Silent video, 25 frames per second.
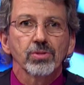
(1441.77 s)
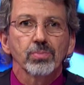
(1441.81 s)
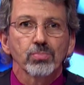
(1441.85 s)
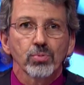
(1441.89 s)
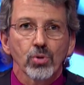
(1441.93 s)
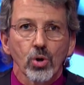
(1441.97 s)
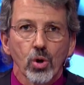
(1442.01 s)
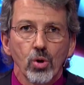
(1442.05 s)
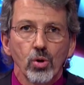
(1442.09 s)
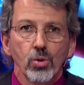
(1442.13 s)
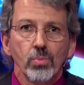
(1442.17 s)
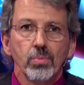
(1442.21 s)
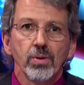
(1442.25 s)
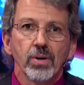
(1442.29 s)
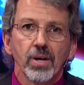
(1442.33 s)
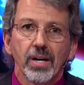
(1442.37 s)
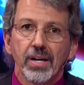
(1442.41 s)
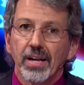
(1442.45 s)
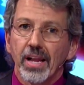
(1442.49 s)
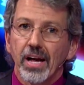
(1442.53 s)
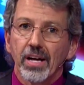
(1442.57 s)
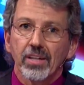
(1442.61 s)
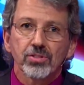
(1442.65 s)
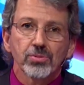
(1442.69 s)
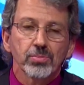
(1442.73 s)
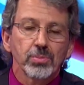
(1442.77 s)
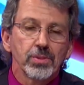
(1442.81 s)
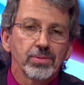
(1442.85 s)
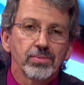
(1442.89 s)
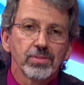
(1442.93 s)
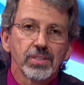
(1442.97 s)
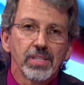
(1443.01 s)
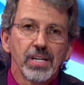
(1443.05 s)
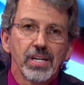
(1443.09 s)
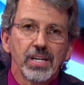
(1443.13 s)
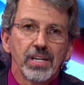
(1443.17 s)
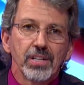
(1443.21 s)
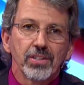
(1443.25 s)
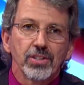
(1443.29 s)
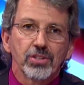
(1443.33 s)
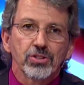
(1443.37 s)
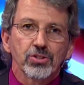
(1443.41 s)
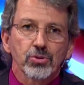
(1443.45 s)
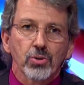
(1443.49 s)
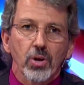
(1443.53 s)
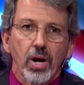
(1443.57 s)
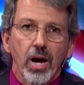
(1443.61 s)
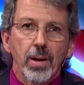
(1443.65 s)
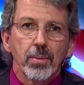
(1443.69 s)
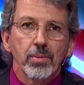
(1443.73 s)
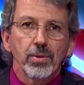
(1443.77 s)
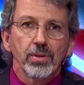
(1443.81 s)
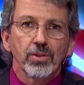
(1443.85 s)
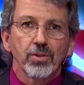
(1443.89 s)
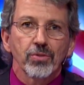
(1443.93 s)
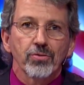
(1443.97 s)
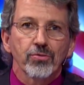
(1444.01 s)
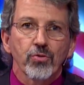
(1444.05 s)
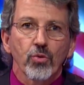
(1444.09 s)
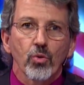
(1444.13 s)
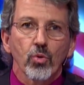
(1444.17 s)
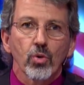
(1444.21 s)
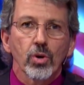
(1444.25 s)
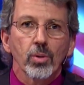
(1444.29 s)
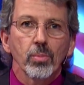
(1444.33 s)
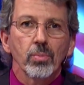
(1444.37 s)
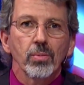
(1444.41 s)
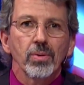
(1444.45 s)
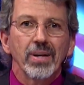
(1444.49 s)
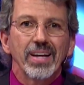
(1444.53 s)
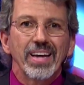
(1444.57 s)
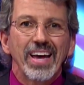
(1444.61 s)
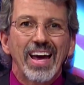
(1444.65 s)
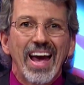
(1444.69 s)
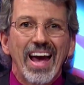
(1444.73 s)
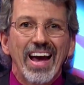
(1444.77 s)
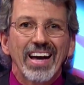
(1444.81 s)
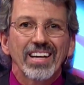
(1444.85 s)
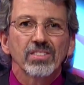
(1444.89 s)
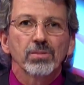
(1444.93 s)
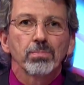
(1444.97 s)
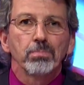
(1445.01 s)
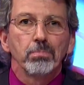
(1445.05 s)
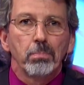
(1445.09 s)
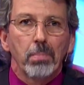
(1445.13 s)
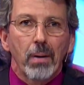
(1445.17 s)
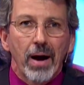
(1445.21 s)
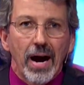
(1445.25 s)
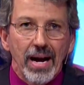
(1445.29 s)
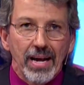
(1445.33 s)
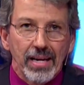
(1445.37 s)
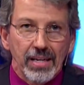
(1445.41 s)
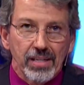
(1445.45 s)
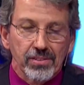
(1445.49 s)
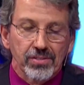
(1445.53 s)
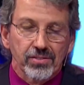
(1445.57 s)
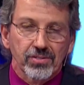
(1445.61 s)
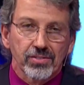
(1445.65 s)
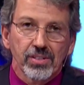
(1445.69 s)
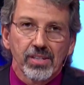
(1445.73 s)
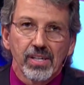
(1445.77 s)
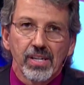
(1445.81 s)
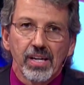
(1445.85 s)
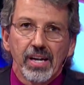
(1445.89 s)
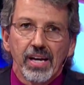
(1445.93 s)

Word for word: probe announcement describing the forum as biased.